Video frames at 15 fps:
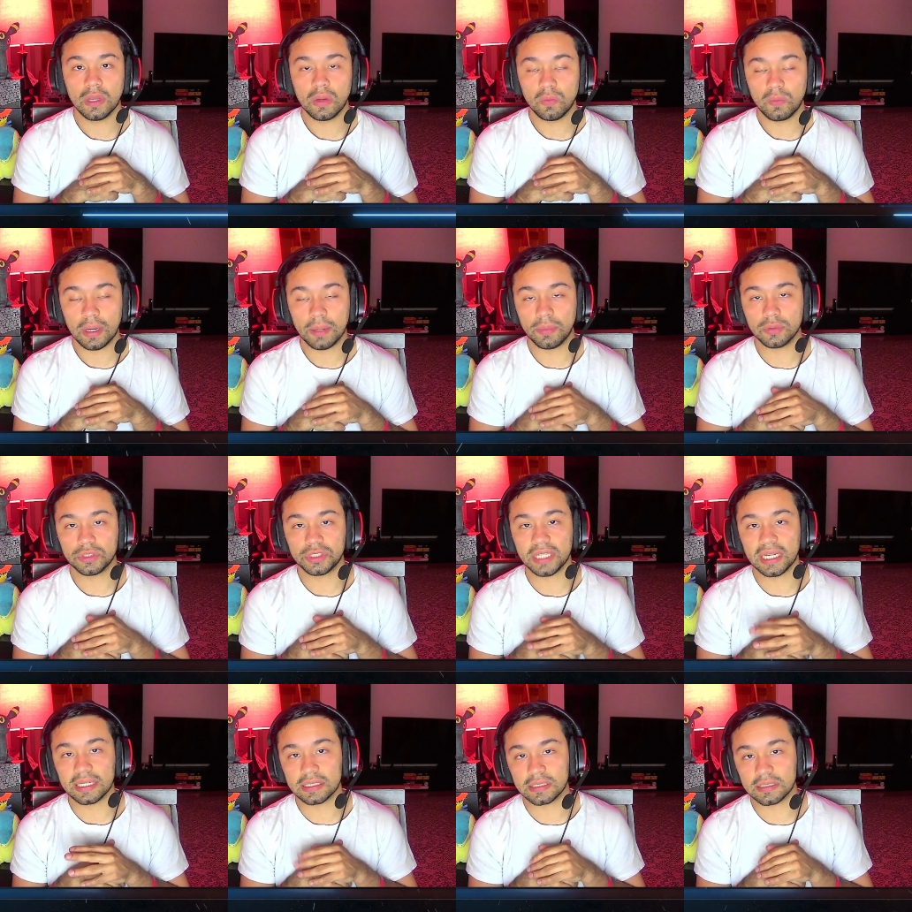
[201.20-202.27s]
Rainbow
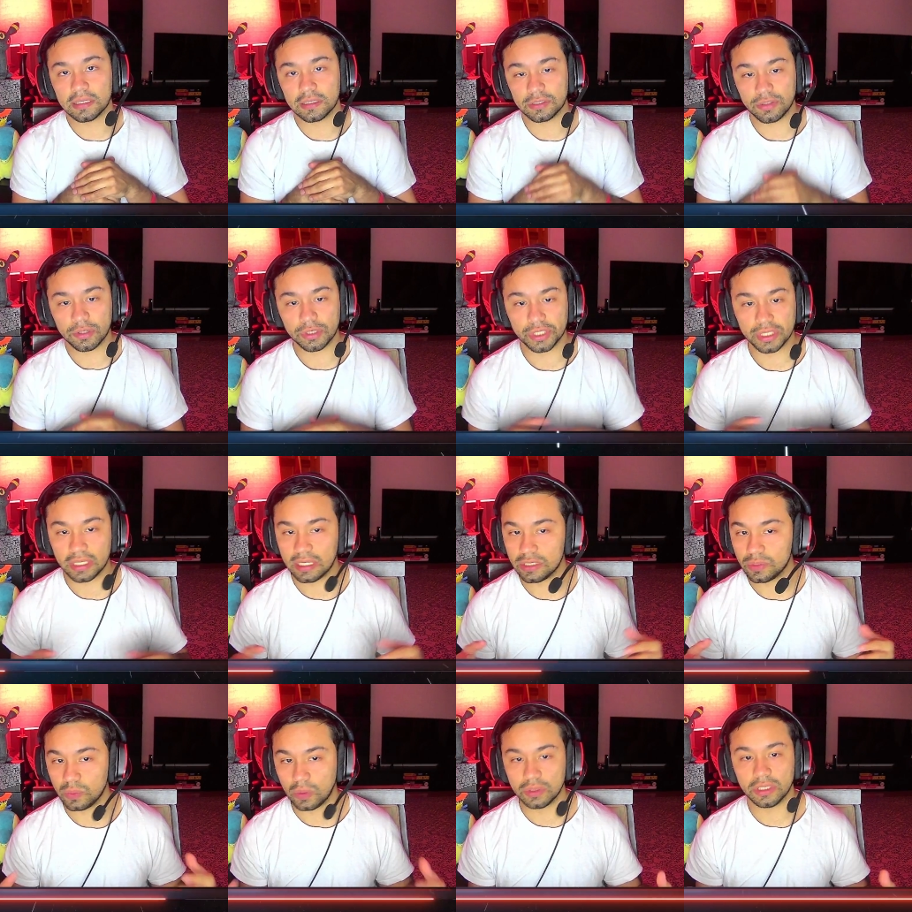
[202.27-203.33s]
Six Extraction
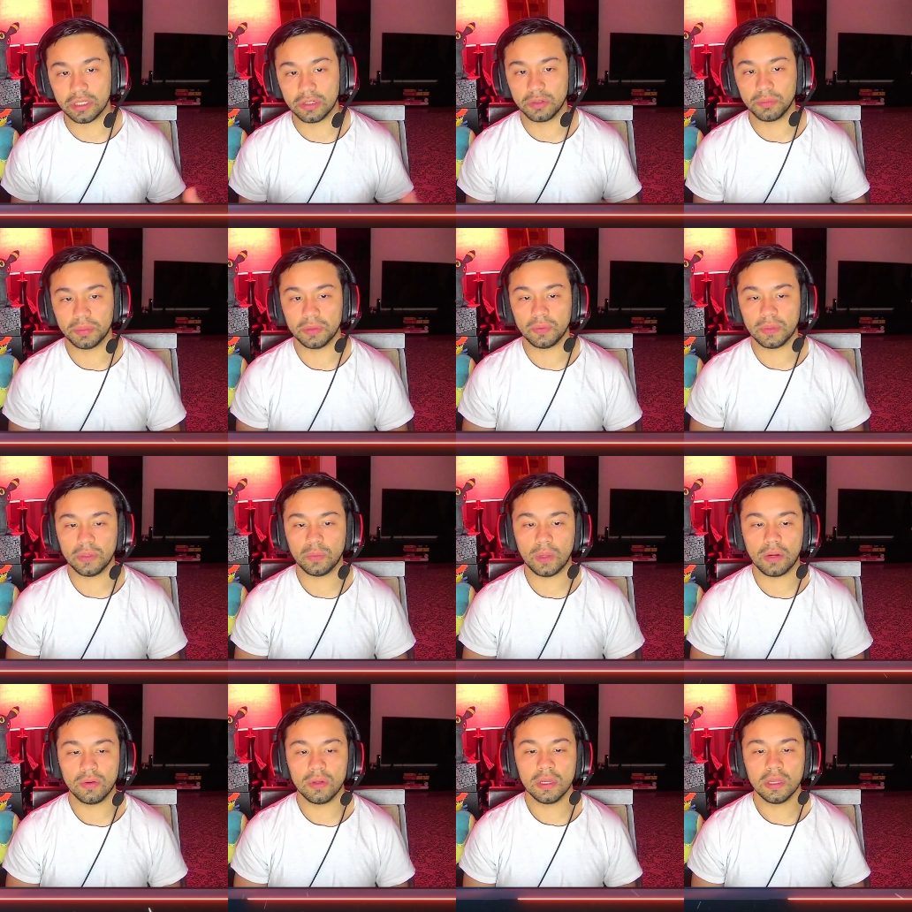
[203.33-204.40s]
as well didn't compete really
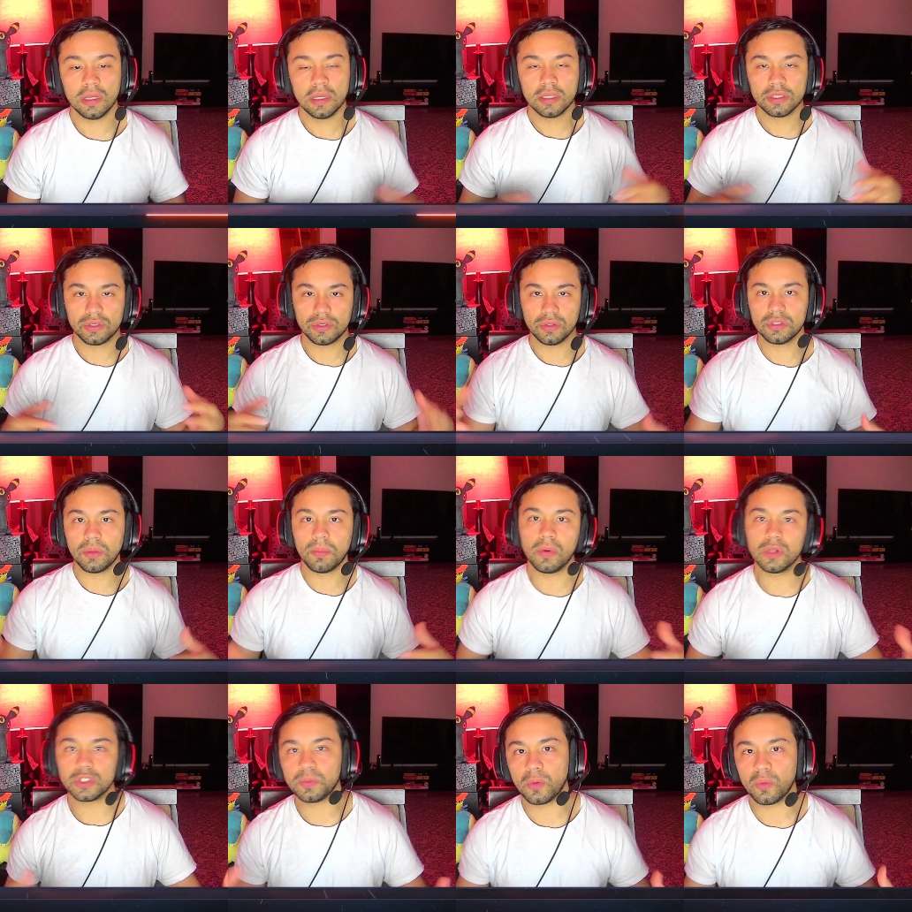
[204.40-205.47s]
well. So those are
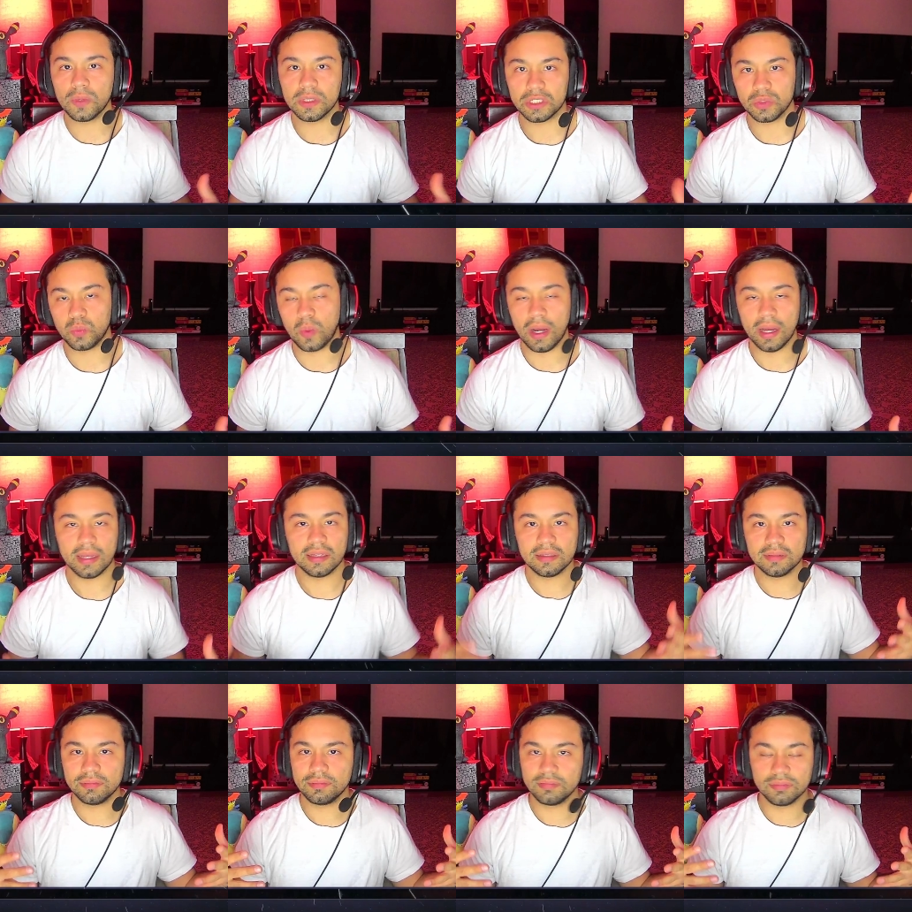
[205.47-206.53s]
multiple reasons why
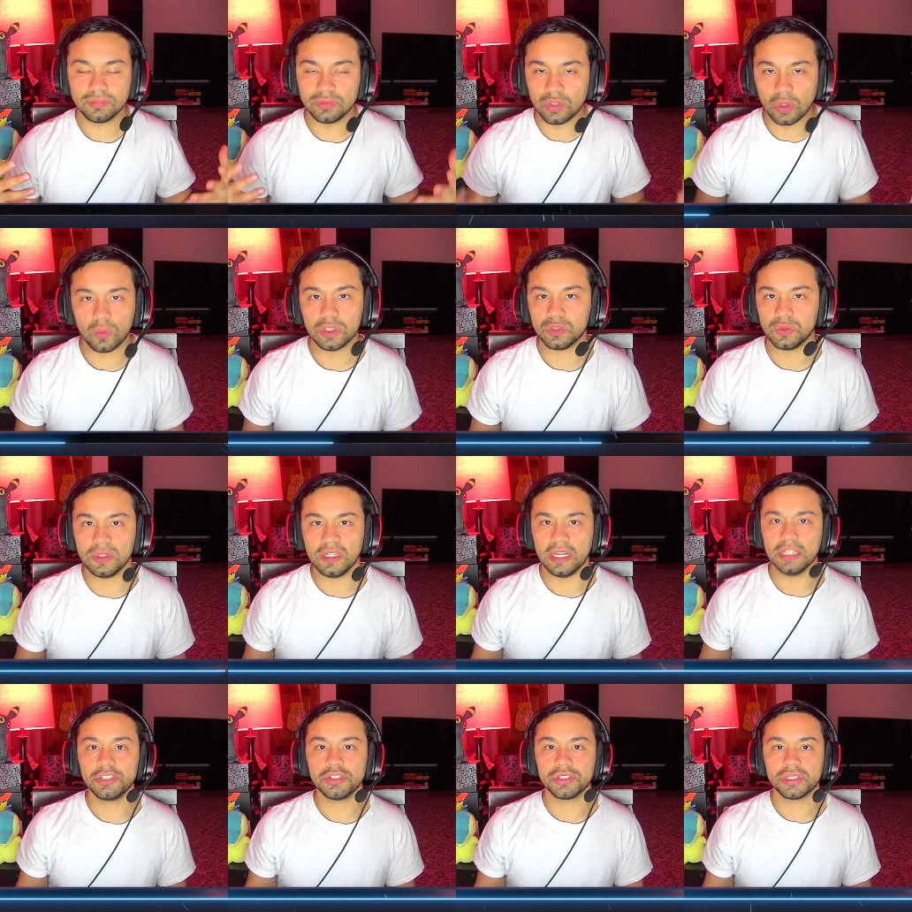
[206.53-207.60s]
no one's really
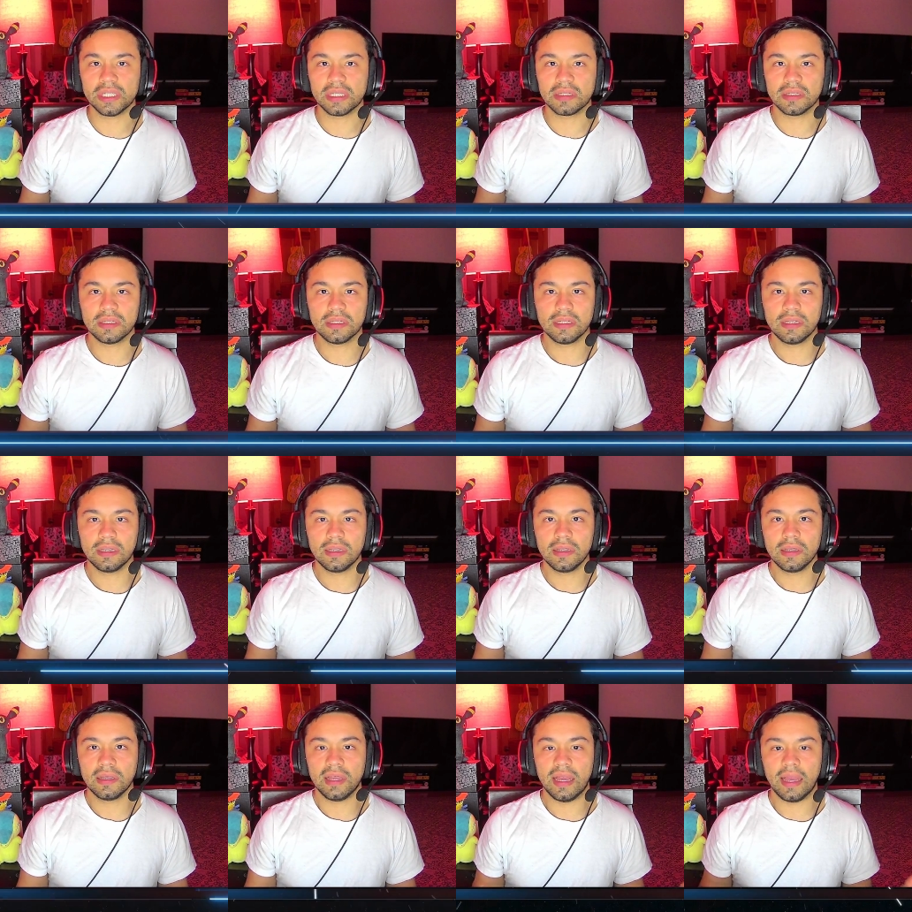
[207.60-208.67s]
interested.
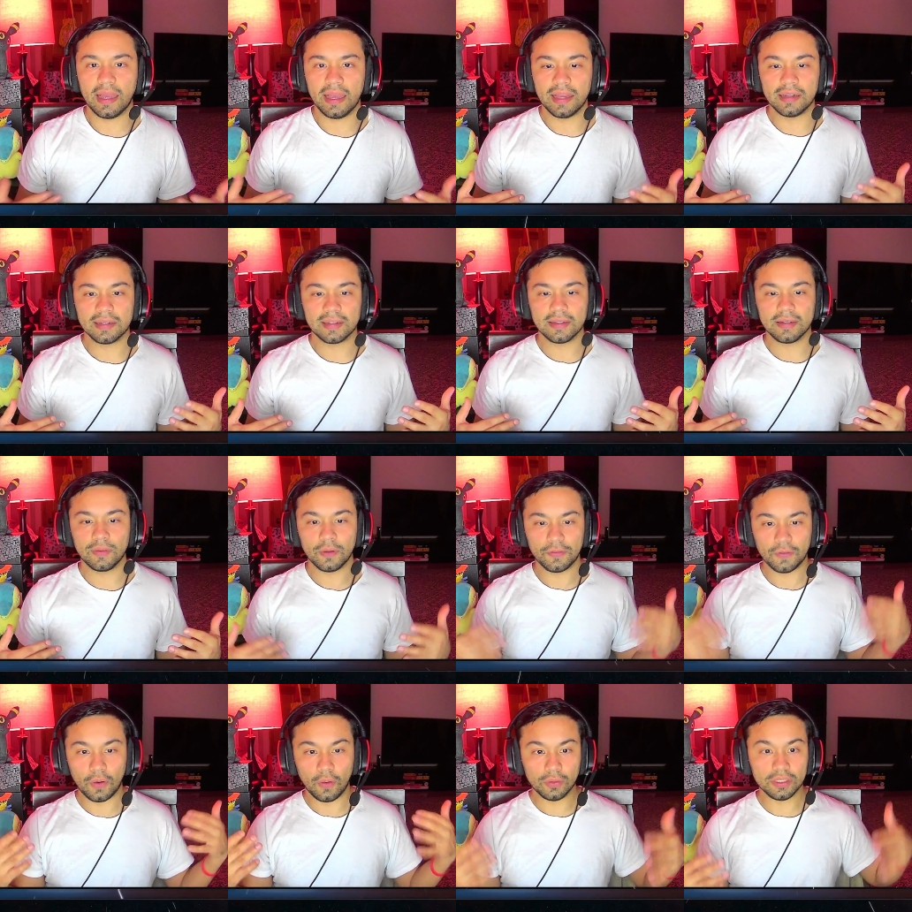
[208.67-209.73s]
And with
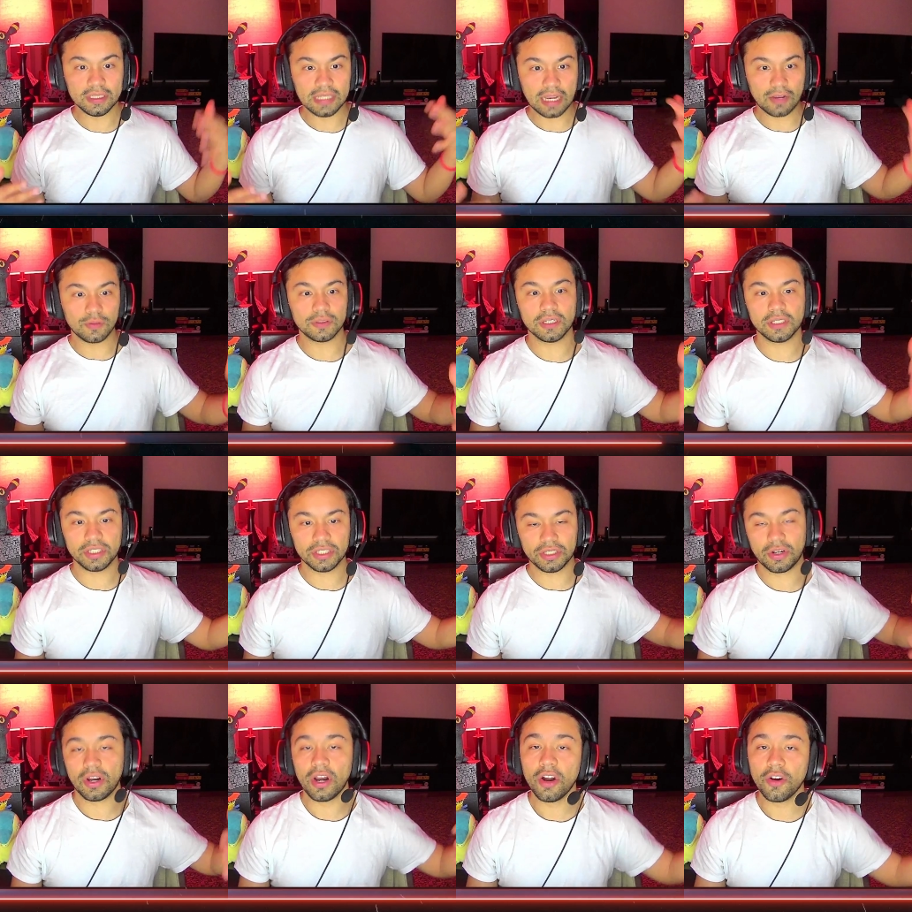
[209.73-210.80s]
all these acquisitions
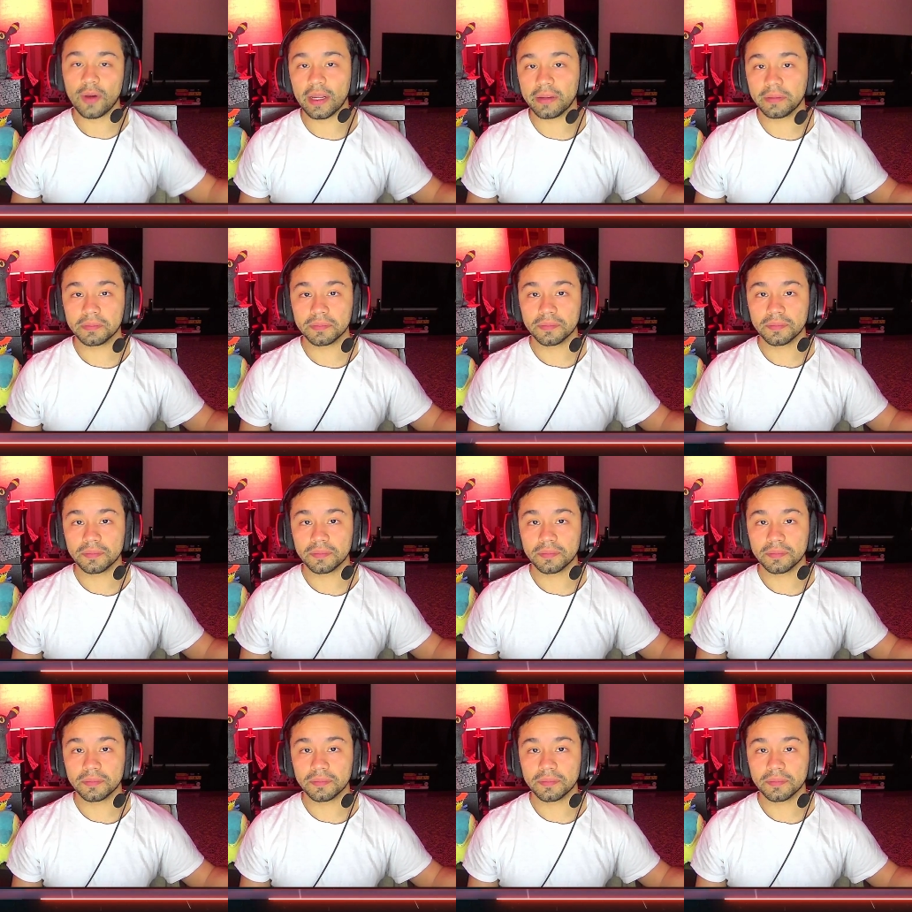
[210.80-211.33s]
occurring,